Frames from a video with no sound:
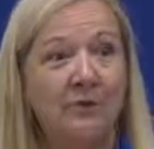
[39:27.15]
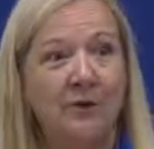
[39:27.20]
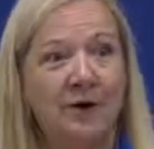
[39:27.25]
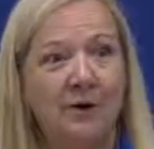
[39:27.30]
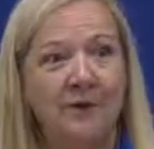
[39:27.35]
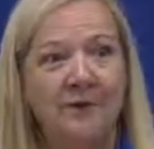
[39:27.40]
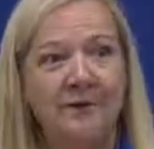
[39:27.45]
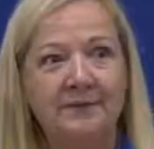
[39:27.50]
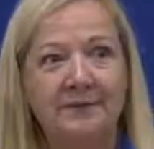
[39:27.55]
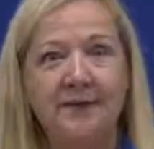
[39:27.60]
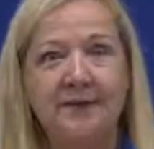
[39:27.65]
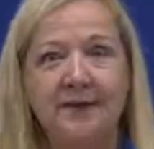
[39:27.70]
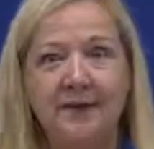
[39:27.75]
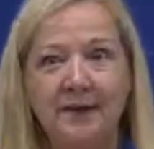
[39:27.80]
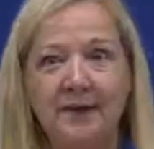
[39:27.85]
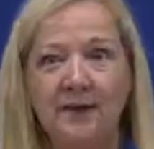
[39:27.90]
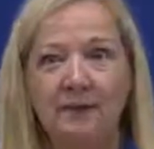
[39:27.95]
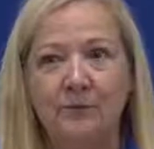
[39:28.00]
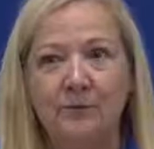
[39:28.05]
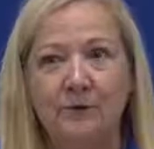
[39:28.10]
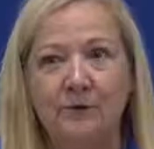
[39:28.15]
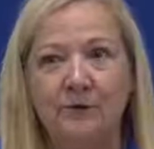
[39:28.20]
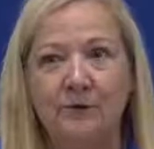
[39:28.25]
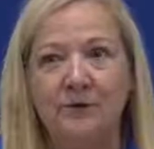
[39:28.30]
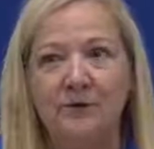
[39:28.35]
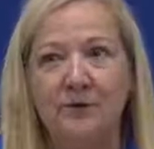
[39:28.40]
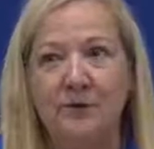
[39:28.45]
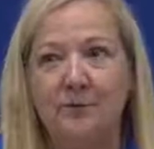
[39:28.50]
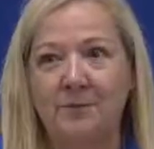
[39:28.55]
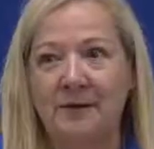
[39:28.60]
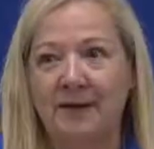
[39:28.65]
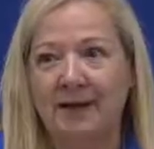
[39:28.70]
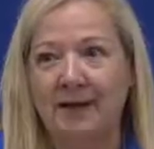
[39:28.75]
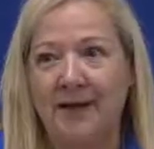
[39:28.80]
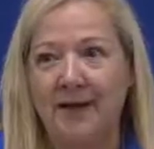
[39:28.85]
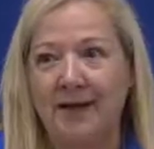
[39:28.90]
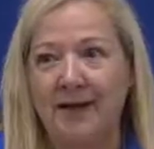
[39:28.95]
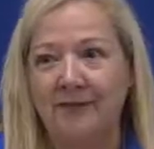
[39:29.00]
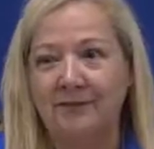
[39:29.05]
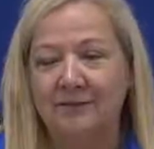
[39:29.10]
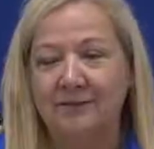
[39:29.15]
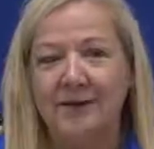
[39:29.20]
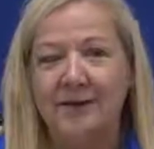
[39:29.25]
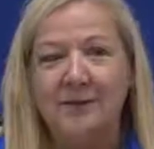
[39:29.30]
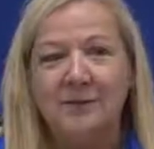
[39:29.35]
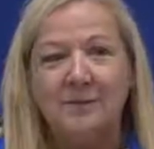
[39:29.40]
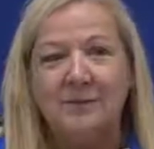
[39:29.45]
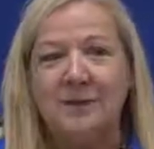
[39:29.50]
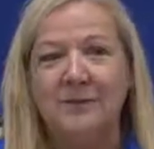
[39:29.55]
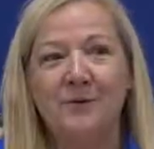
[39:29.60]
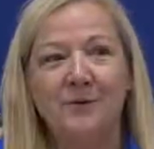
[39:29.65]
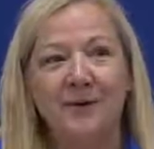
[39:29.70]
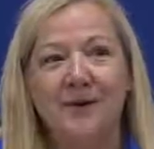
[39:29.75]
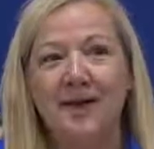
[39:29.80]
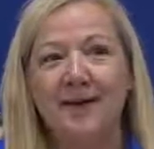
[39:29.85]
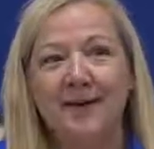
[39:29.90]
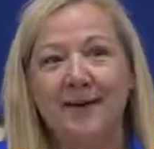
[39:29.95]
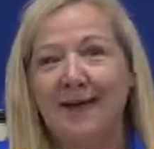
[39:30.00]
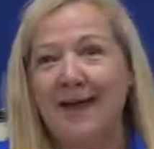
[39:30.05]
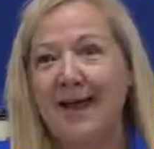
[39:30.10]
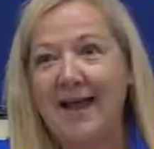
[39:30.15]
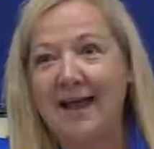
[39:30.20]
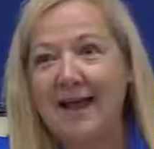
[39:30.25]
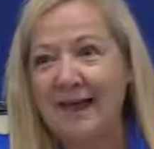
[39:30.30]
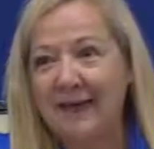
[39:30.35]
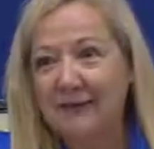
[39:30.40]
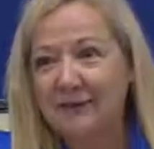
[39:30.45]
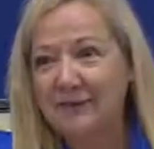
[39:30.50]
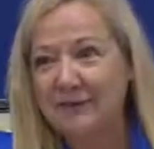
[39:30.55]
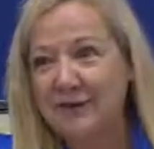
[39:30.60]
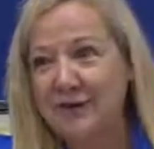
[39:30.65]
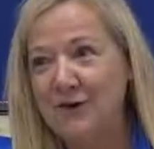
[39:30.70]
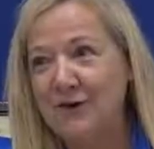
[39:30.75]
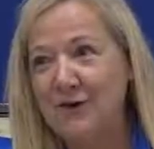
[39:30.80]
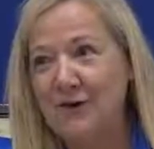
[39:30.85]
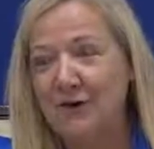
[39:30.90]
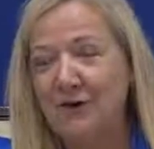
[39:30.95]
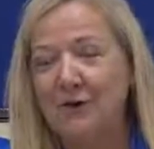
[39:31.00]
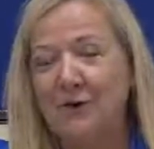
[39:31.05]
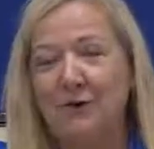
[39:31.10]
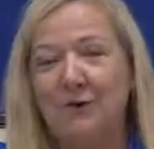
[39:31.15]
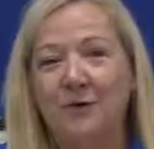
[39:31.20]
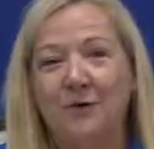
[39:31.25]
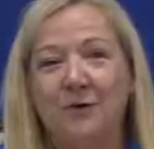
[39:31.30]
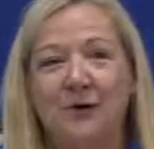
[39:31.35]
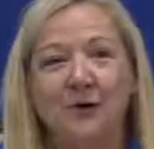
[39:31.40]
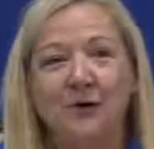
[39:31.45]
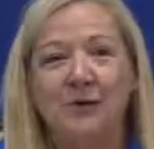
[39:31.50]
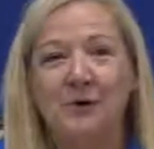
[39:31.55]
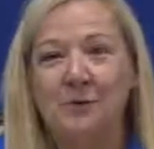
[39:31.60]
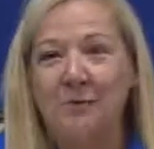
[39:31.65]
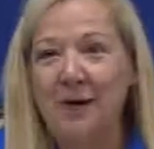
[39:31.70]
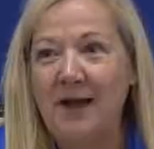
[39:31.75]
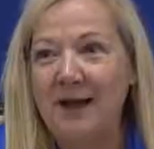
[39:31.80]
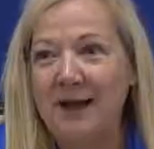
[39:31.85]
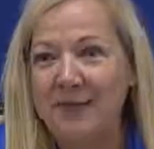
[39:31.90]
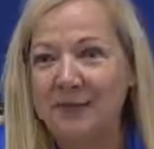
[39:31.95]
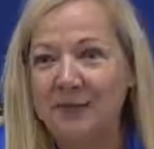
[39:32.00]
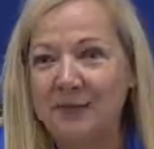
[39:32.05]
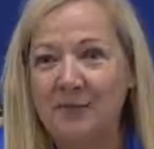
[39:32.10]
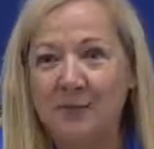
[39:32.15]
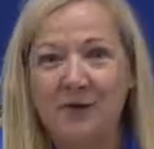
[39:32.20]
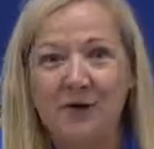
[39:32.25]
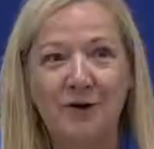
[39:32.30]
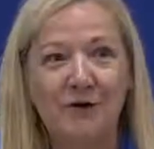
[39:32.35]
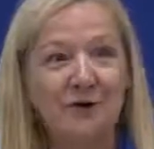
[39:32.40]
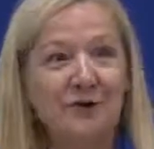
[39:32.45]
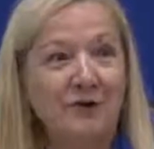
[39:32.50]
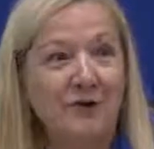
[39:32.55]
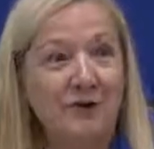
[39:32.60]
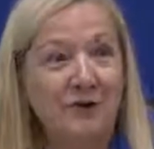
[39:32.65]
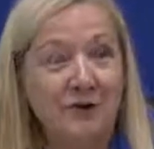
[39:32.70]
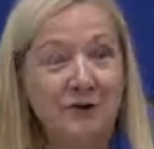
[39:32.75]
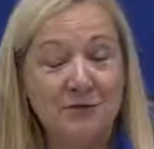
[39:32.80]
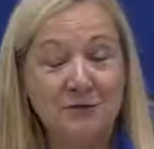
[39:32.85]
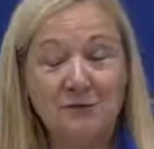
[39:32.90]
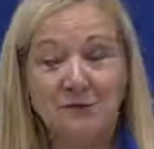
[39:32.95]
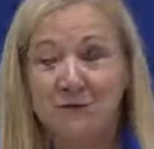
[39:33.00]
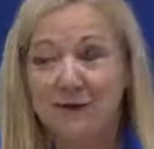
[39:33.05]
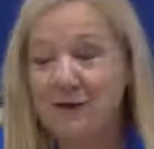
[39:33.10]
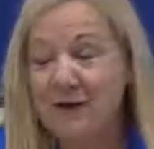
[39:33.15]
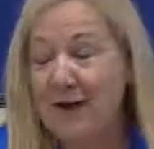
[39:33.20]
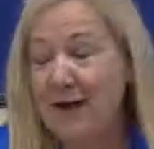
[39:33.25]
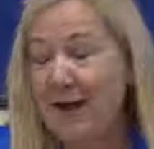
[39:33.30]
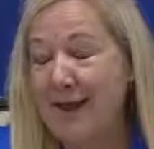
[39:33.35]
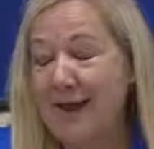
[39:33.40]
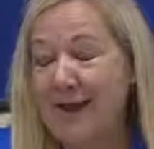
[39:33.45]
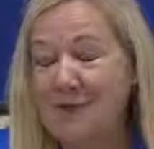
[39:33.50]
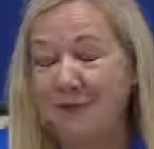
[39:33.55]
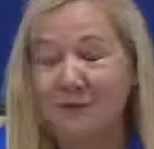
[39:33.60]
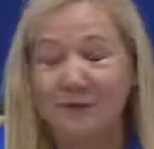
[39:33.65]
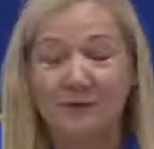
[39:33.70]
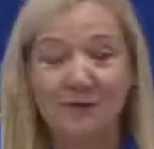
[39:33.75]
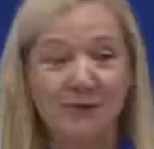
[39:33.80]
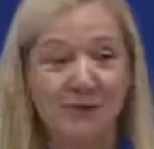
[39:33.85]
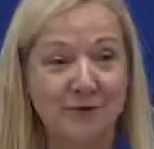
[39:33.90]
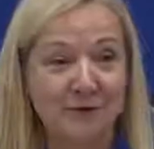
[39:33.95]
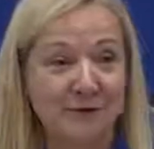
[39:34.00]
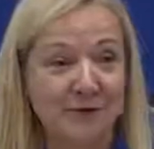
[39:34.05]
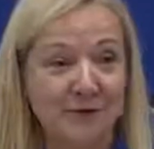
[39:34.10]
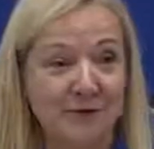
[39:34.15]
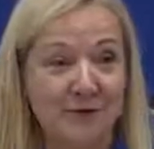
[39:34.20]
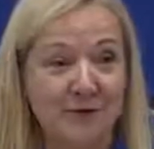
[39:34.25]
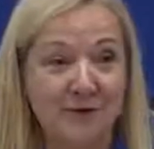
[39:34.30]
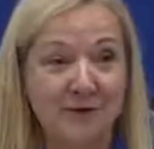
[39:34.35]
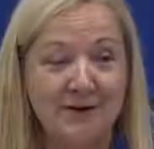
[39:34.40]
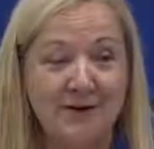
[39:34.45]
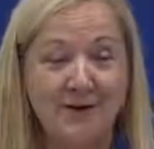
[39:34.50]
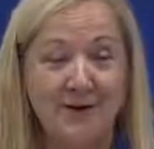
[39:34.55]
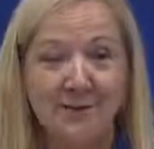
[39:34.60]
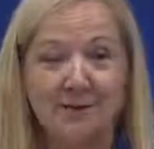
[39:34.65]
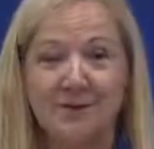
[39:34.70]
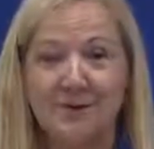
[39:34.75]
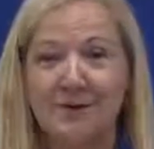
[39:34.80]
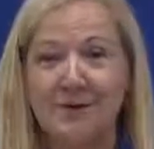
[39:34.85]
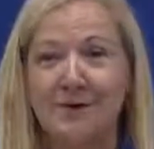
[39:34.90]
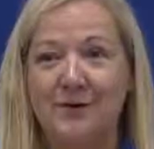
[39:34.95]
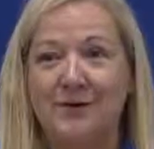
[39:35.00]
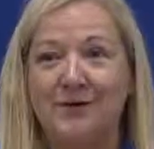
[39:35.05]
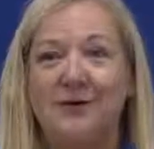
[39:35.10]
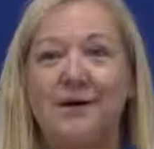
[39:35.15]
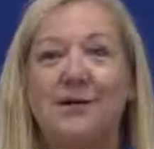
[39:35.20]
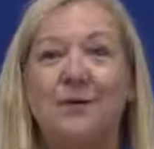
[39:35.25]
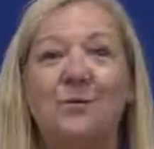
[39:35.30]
We always get a keyword when you open accounts. But we're not going to ask you your password, your username, your social security number.